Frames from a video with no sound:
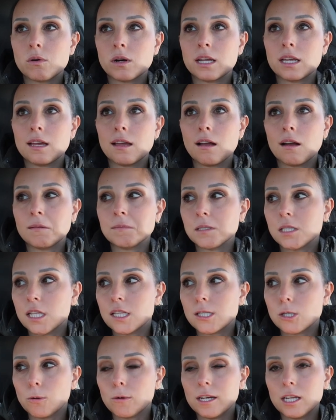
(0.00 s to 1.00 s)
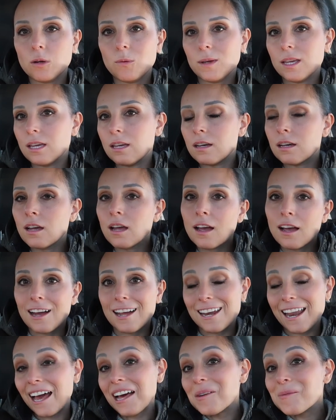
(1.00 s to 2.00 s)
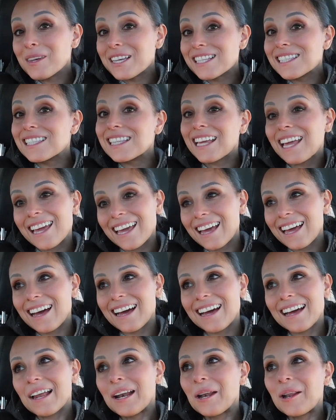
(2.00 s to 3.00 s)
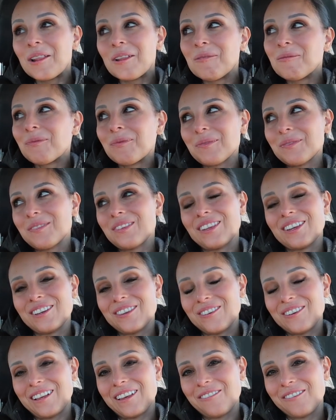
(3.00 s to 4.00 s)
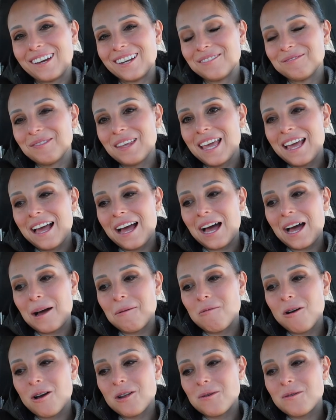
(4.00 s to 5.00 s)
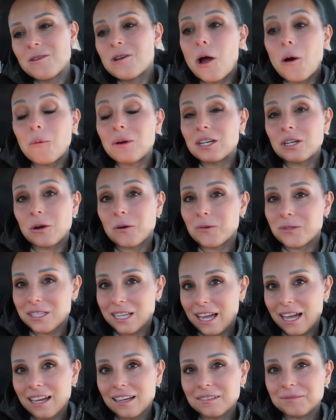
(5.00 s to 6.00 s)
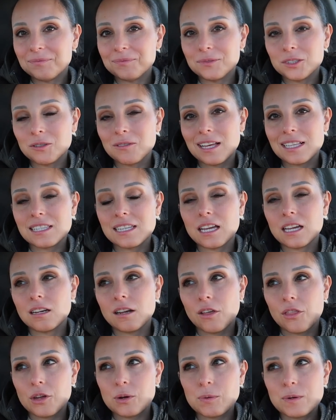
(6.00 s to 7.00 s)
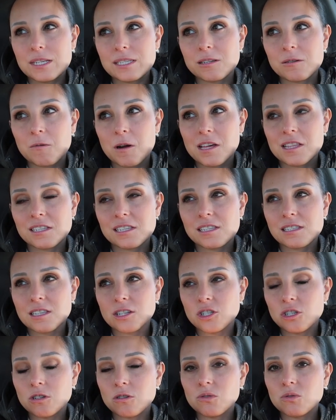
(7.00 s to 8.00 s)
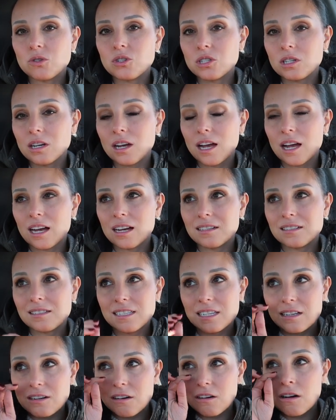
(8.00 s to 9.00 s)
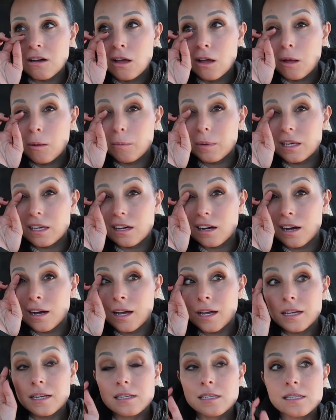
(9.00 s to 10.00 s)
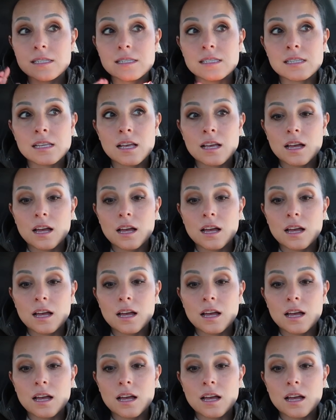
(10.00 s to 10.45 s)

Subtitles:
or he can come to the 20-week anatomy scan. That's really fun. No one knows yet, so that's like another reason why this is such a huge deal, because